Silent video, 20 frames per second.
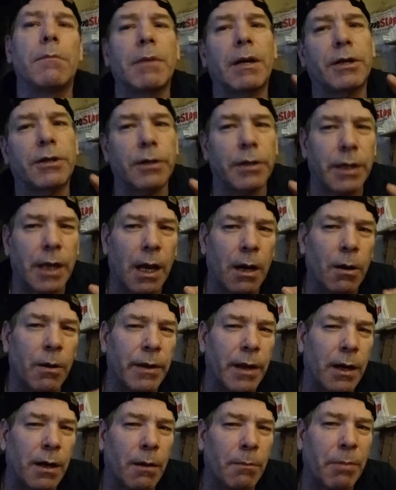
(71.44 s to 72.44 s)
Make sure you got
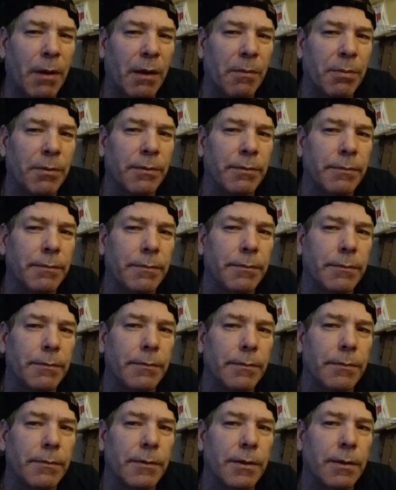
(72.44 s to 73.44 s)
all that on paper.
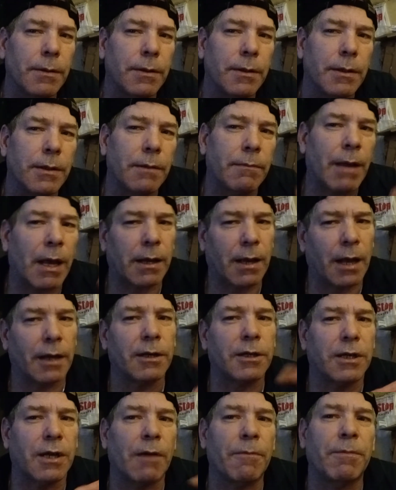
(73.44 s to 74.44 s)
That
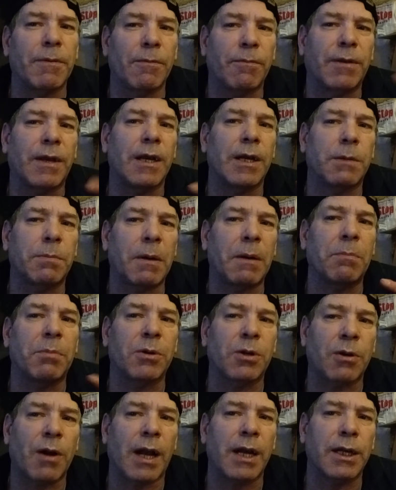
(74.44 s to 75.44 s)
kind of stuff that these
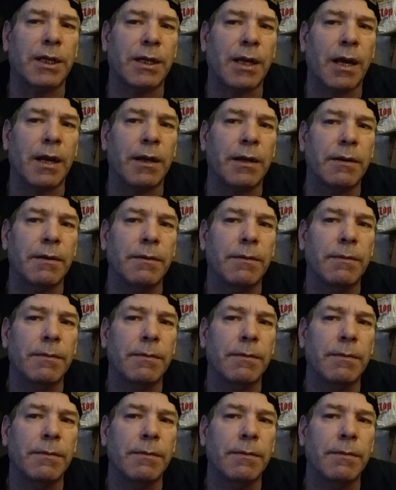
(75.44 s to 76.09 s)
people try to say.